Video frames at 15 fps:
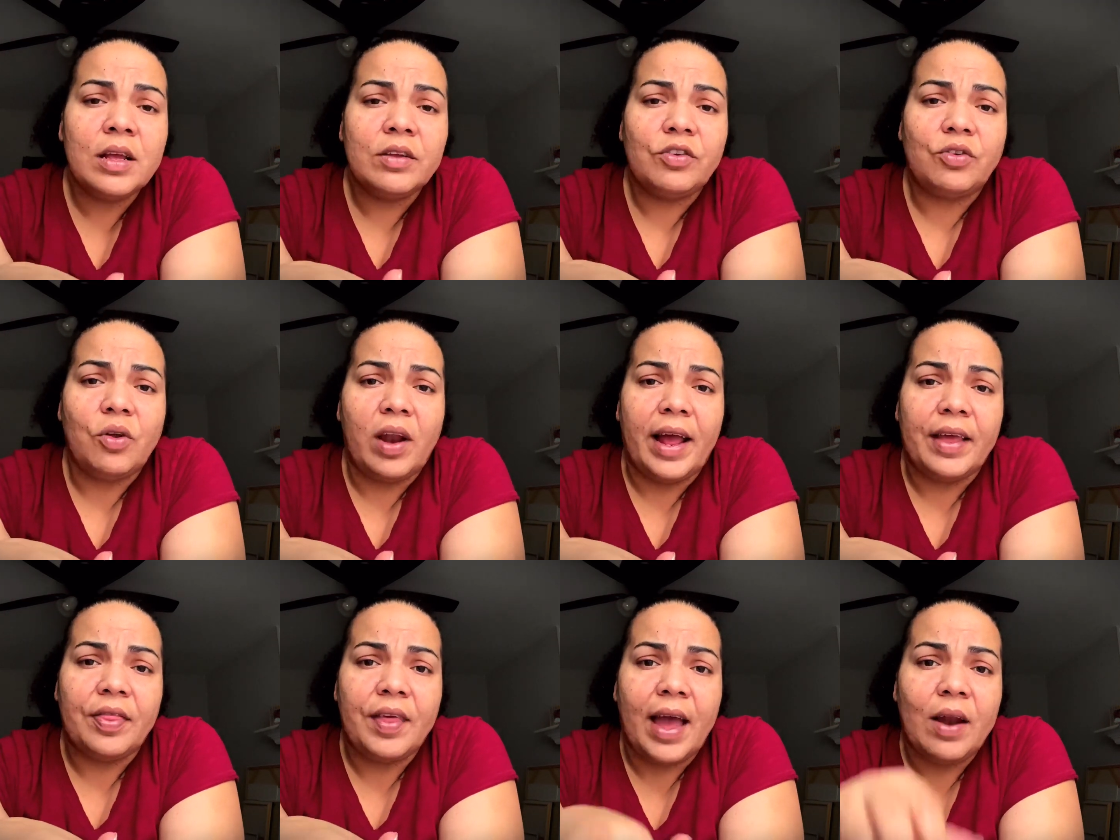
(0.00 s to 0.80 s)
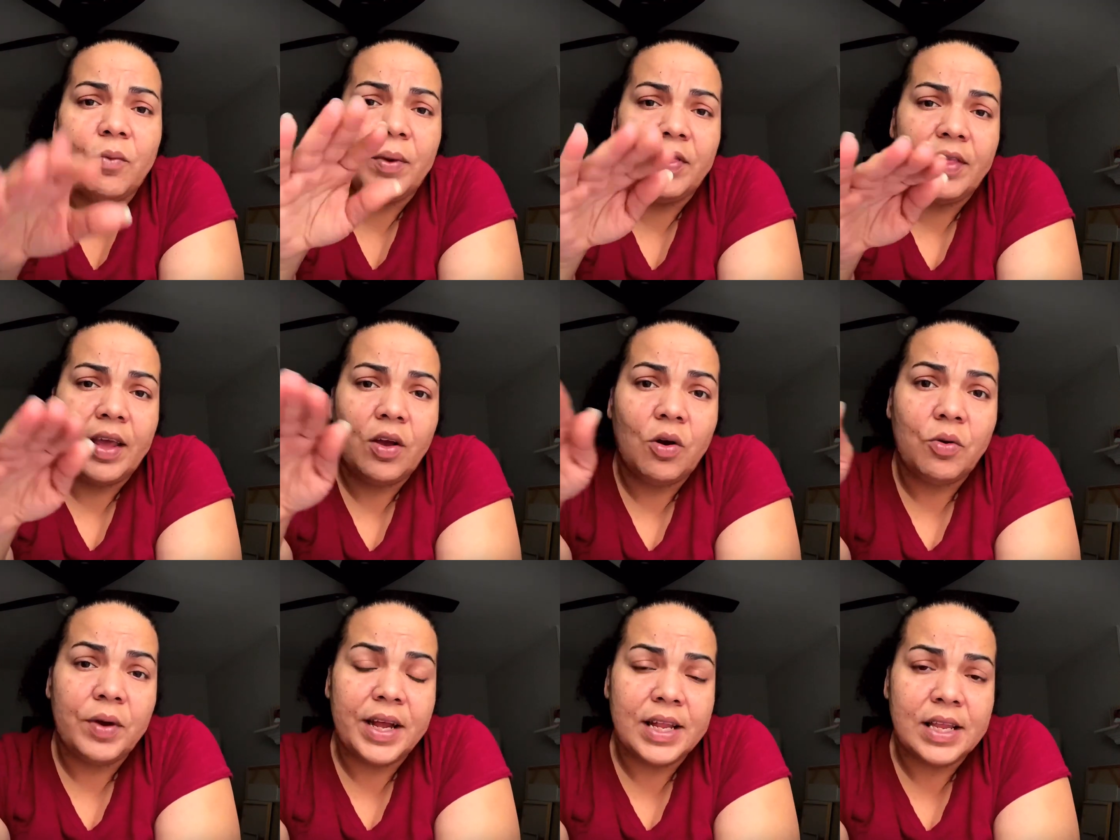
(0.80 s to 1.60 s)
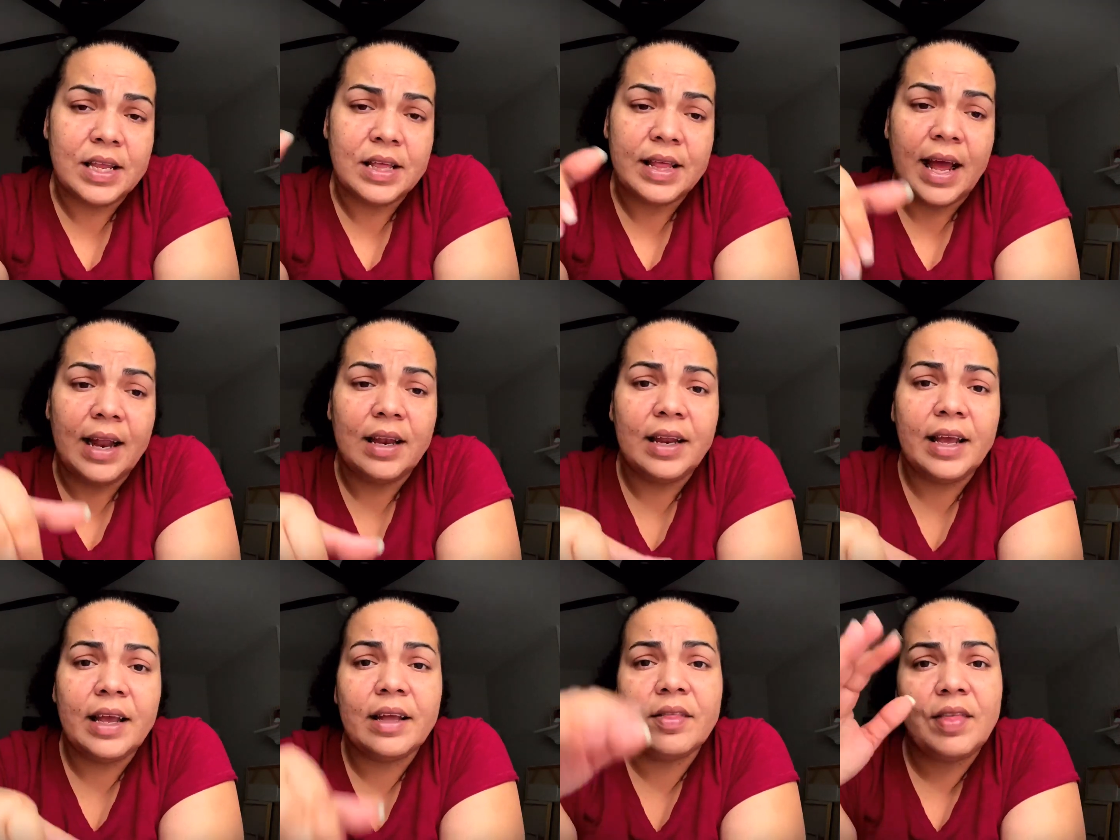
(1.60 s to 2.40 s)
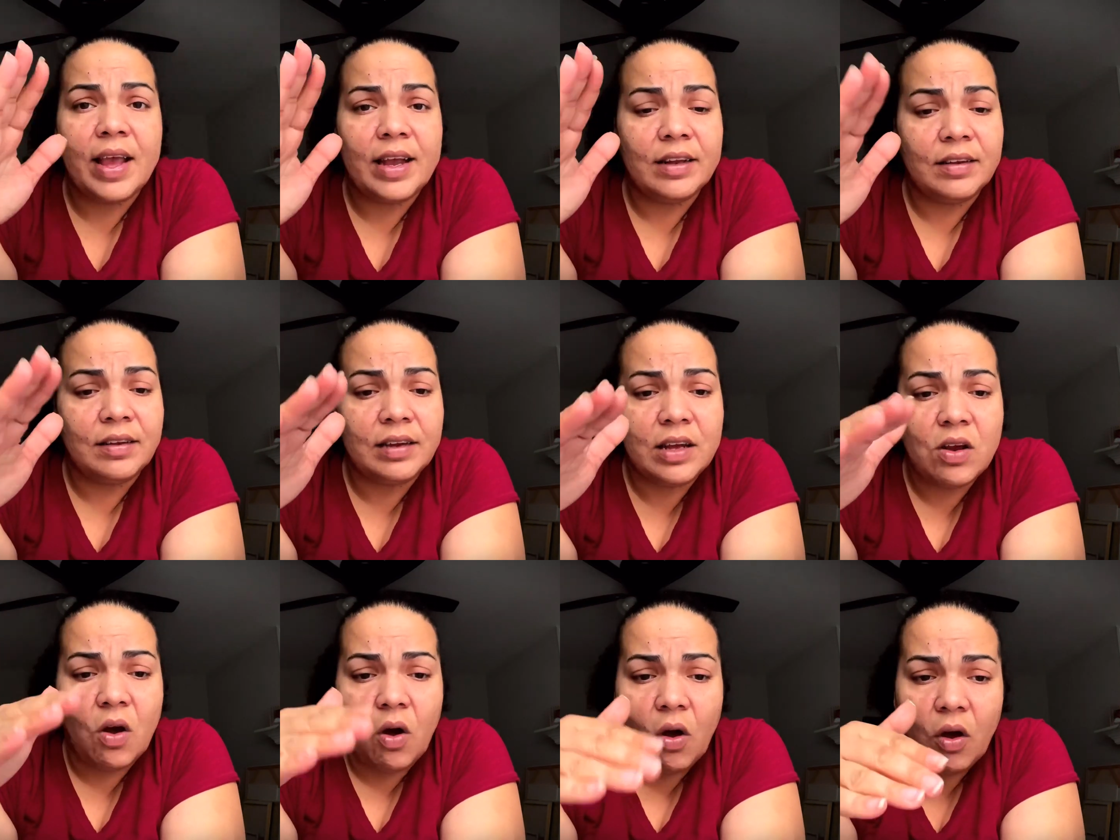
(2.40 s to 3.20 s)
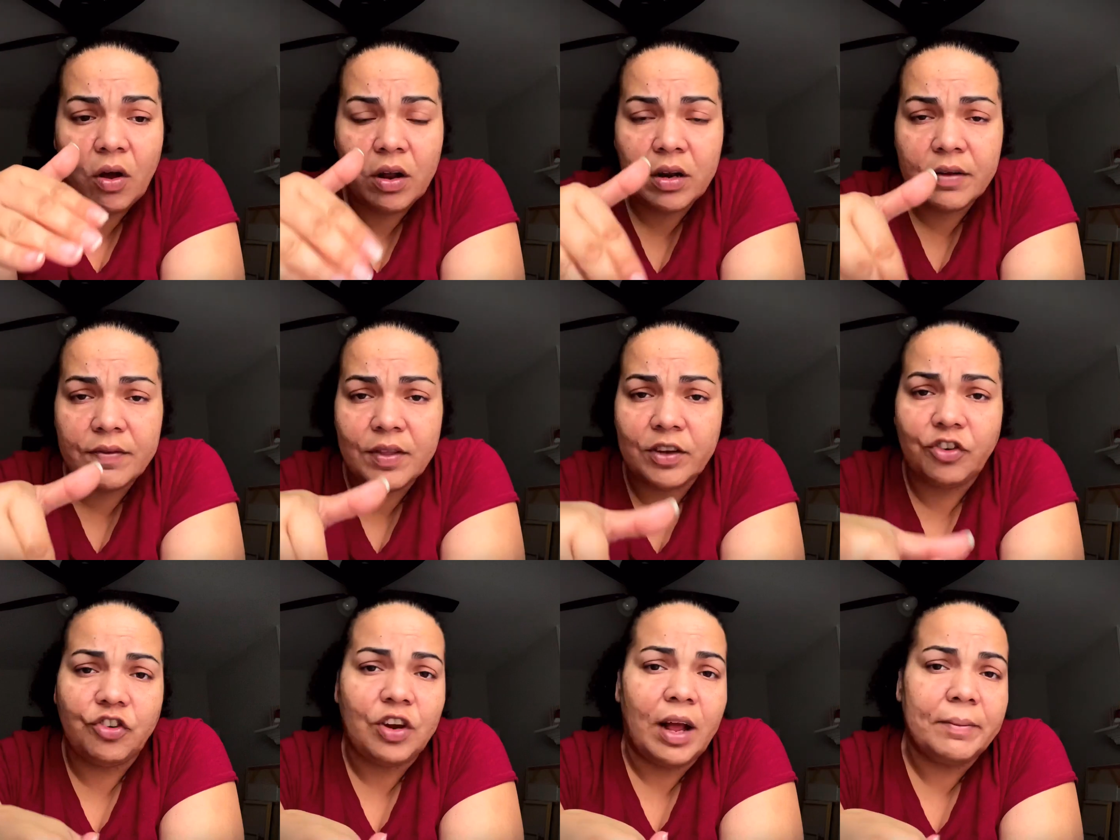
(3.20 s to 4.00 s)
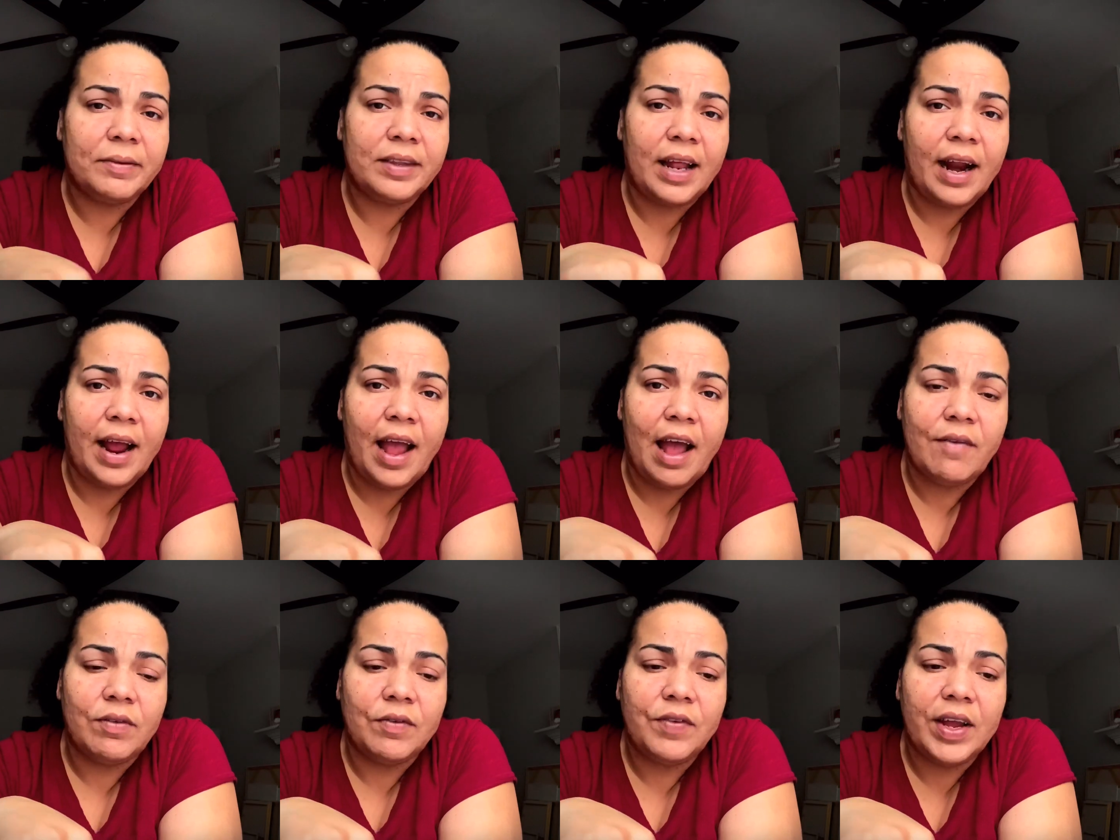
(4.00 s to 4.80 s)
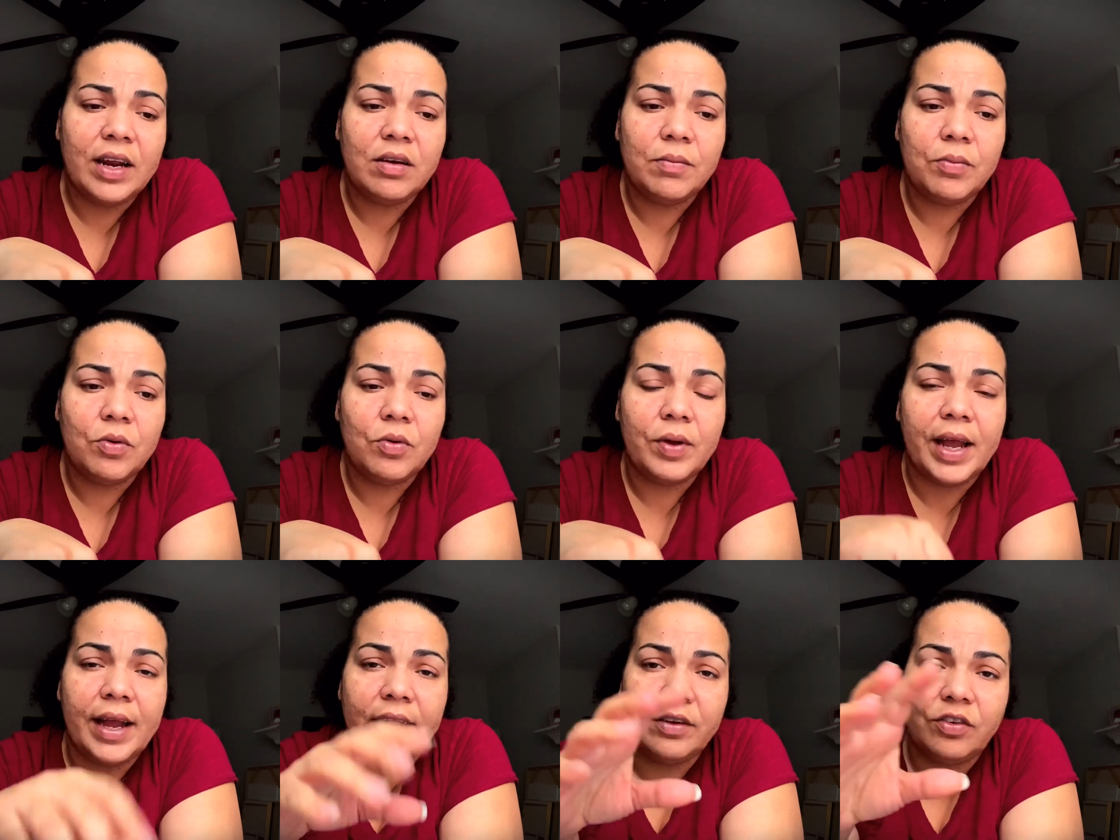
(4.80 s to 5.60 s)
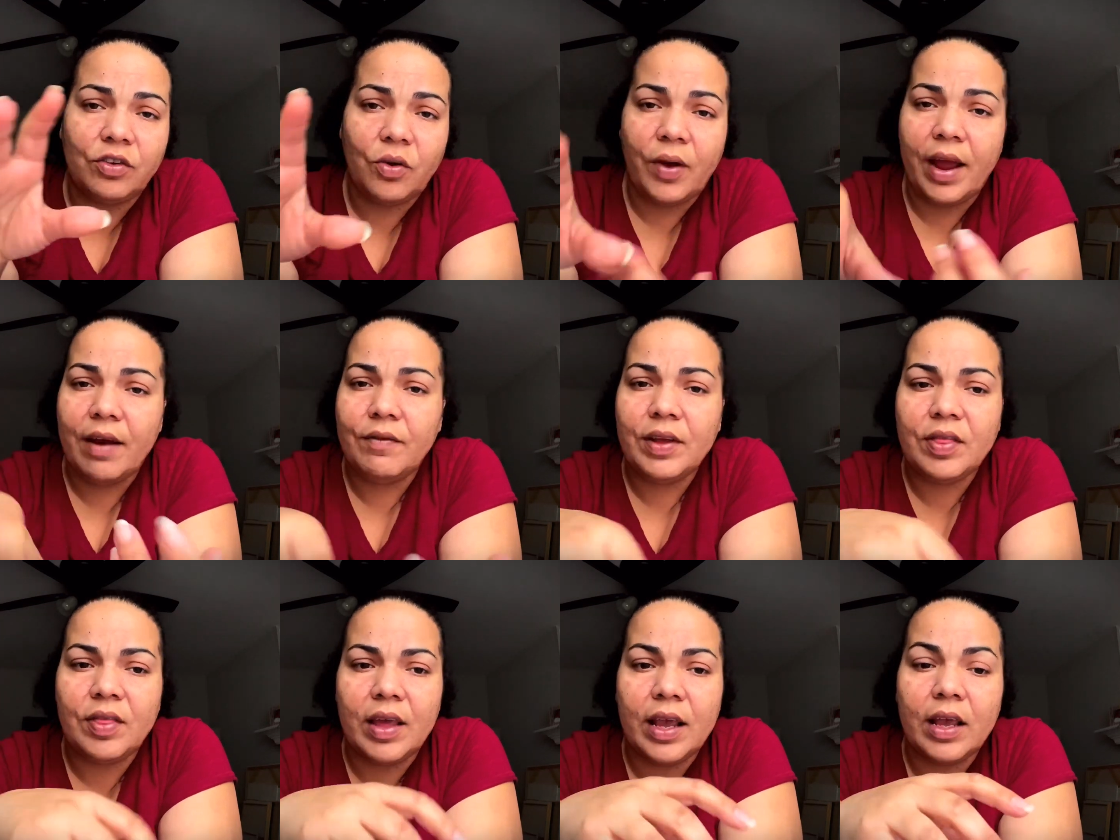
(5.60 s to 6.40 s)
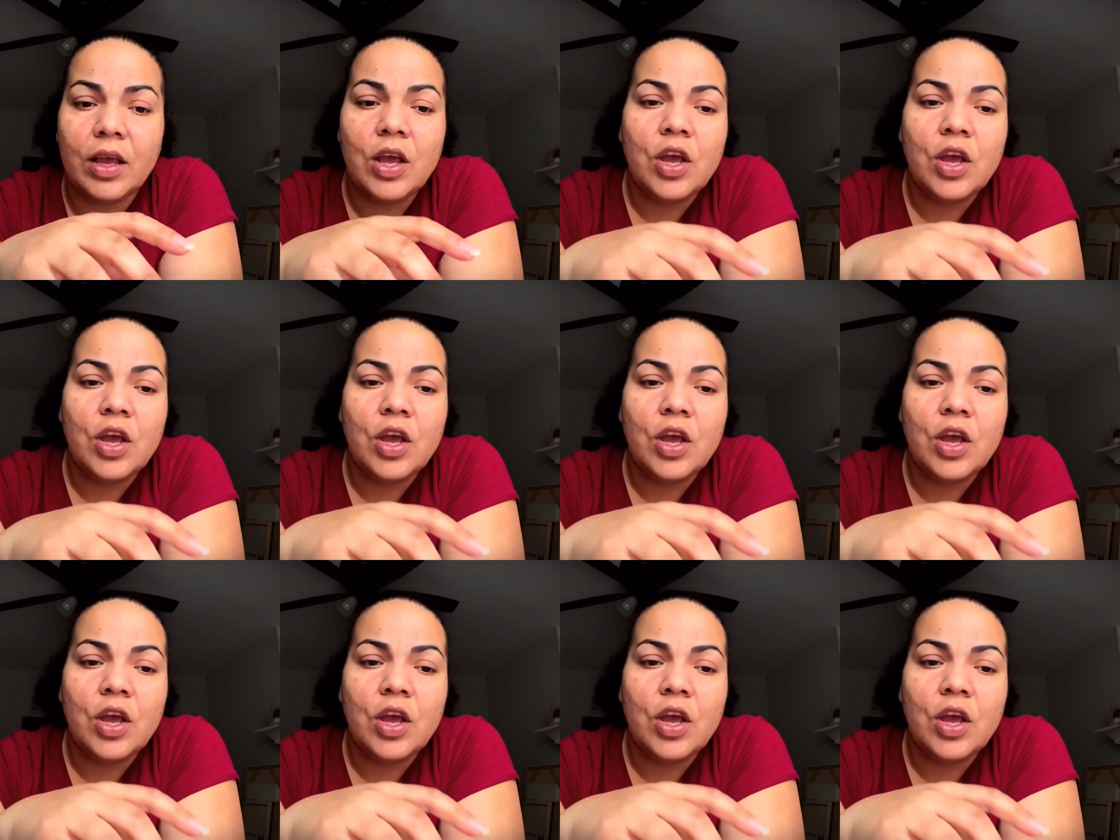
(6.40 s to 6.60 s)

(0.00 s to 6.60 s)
so like that, when they go into that link, they can see all of the shops that I have available. And so everything,